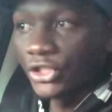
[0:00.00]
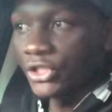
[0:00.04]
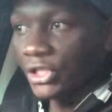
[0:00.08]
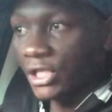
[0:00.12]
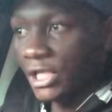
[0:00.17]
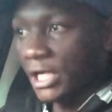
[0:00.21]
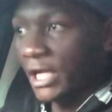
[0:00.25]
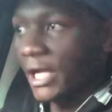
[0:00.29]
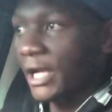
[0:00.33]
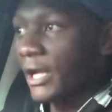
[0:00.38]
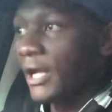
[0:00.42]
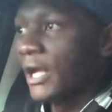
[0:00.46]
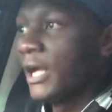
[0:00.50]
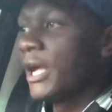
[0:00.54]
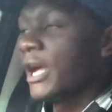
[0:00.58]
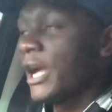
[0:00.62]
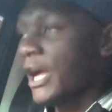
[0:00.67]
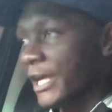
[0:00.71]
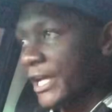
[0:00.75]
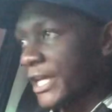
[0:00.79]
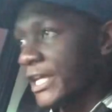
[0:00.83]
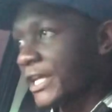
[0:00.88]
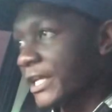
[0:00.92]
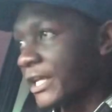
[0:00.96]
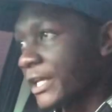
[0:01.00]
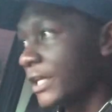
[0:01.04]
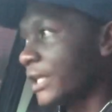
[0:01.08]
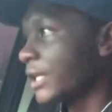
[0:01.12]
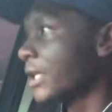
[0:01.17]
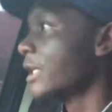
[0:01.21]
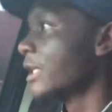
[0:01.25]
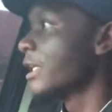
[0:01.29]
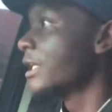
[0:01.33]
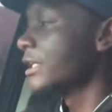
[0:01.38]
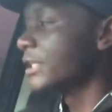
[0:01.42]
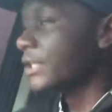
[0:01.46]
your car. Again,
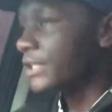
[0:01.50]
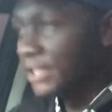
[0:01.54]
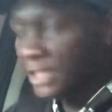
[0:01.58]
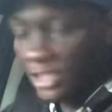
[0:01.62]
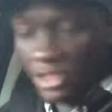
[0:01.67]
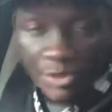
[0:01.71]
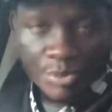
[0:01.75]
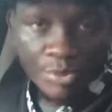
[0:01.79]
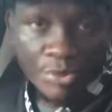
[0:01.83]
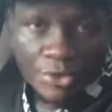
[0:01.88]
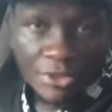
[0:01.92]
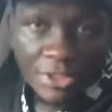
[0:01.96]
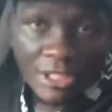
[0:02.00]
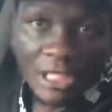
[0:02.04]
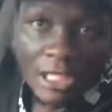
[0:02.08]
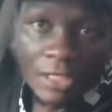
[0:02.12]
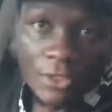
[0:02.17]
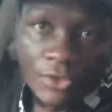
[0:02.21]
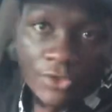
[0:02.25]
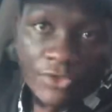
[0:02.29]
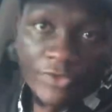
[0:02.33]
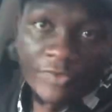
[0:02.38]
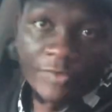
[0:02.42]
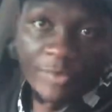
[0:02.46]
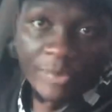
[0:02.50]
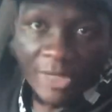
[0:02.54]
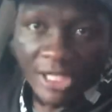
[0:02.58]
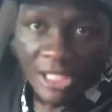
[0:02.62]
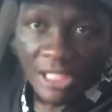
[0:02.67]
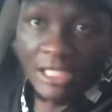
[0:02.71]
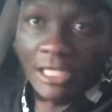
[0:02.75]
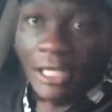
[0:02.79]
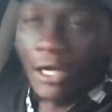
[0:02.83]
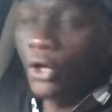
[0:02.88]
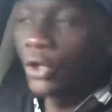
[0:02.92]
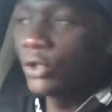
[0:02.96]
this puts a lot of
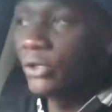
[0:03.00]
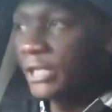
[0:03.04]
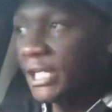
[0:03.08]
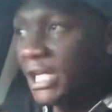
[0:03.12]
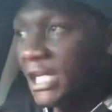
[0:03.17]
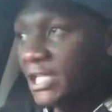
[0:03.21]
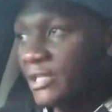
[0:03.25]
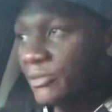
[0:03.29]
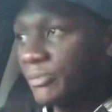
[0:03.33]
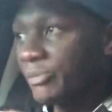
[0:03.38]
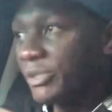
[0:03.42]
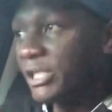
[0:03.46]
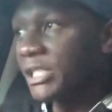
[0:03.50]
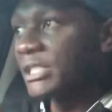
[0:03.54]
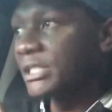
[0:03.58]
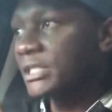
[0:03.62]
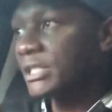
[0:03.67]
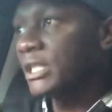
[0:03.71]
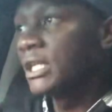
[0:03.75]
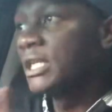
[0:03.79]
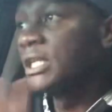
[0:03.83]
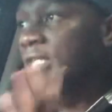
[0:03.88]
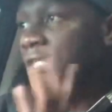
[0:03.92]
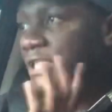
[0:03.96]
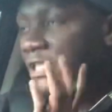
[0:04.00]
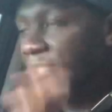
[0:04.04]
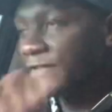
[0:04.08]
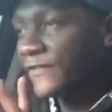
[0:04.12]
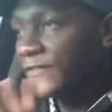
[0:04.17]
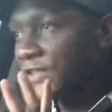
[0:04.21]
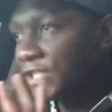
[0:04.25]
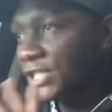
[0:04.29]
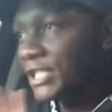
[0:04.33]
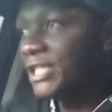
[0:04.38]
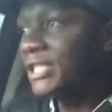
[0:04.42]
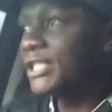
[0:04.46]
pressure on that belt.
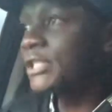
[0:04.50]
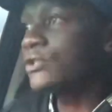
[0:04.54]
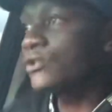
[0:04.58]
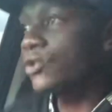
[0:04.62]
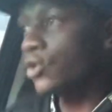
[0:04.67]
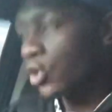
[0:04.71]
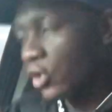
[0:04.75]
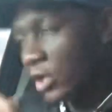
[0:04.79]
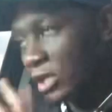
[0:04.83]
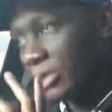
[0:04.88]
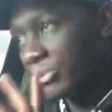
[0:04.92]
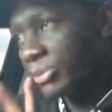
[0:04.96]
CVT is all